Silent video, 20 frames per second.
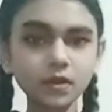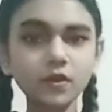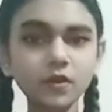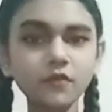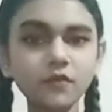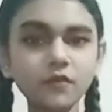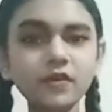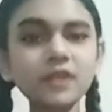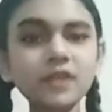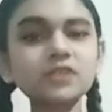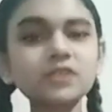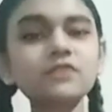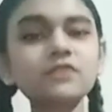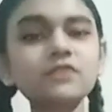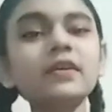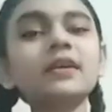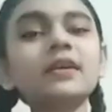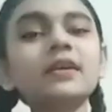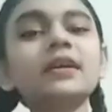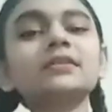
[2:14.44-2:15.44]
First
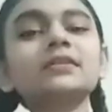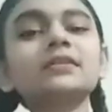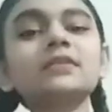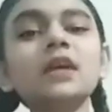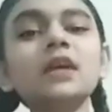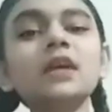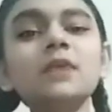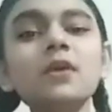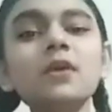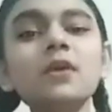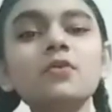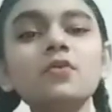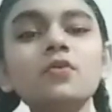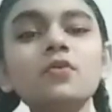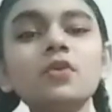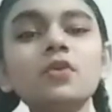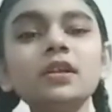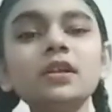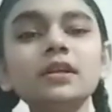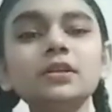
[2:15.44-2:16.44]
we cut
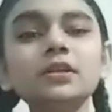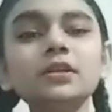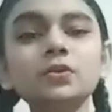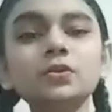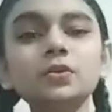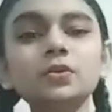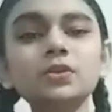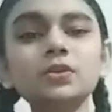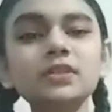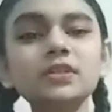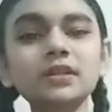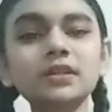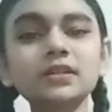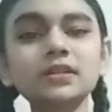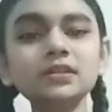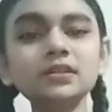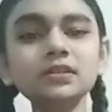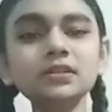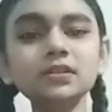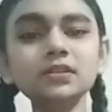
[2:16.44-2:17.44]
thermocol into
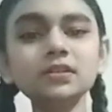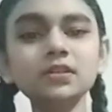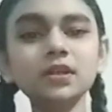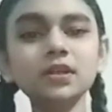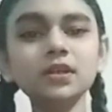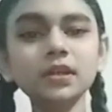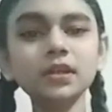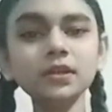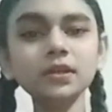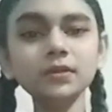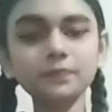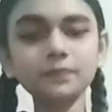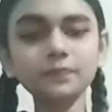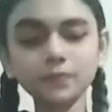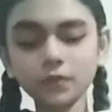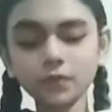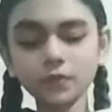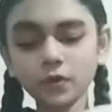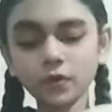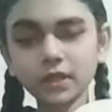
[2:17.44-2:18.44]
circle,
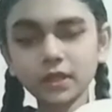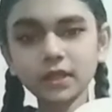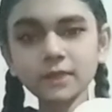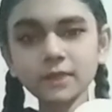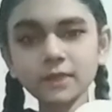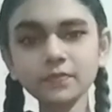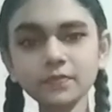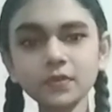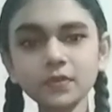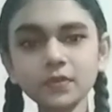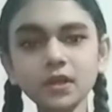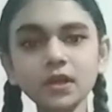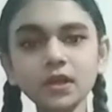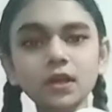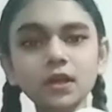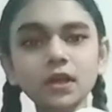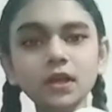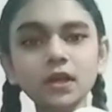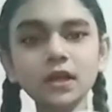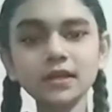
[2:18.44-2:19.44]
okay.
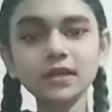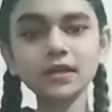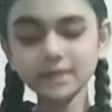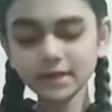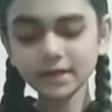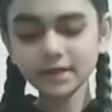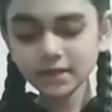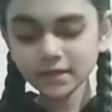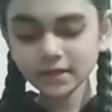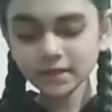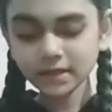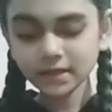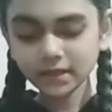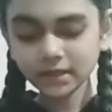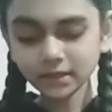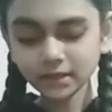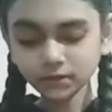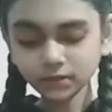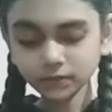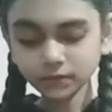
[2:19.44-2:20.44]
A circle
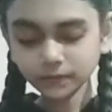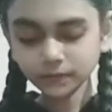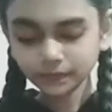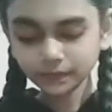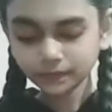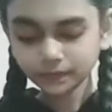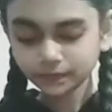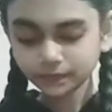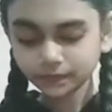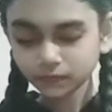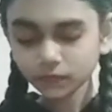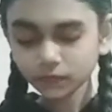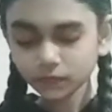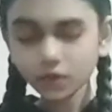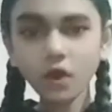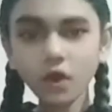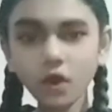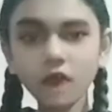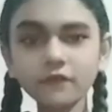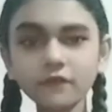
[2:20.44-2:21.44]
cut.
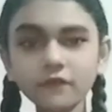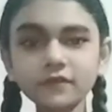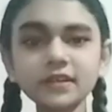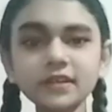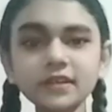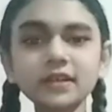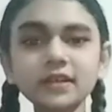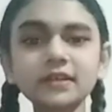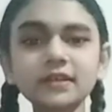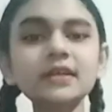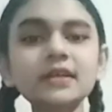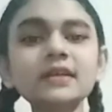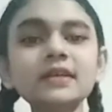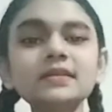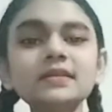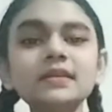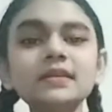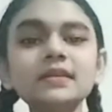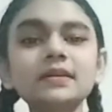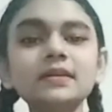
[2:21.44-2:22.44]
After cutting a
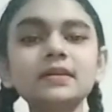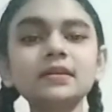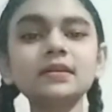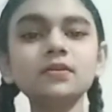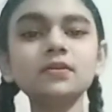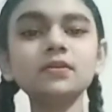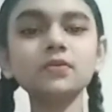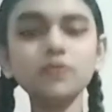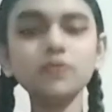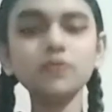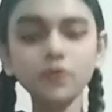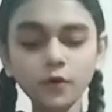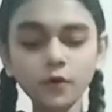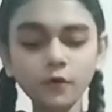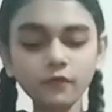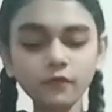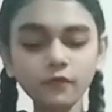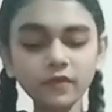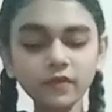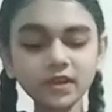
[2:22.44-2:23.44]
circle,
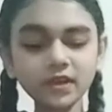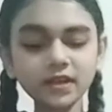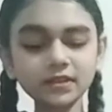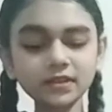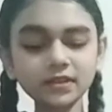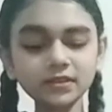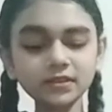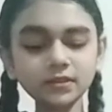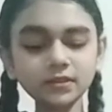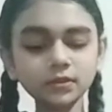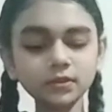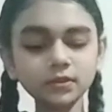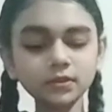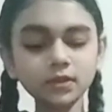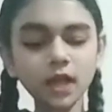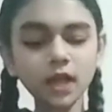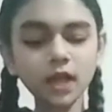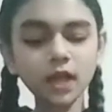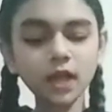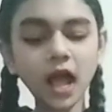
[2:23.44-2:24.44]
we cut
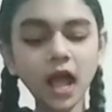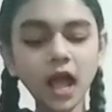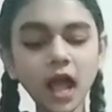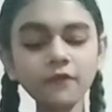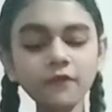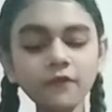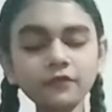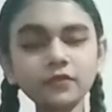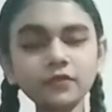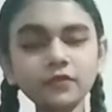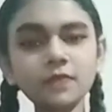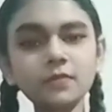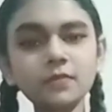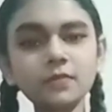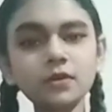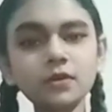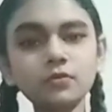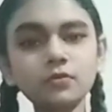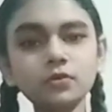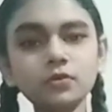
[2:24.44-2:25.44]
half
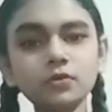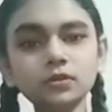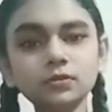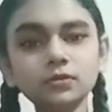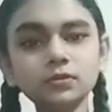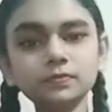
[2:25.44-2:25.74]
thermocol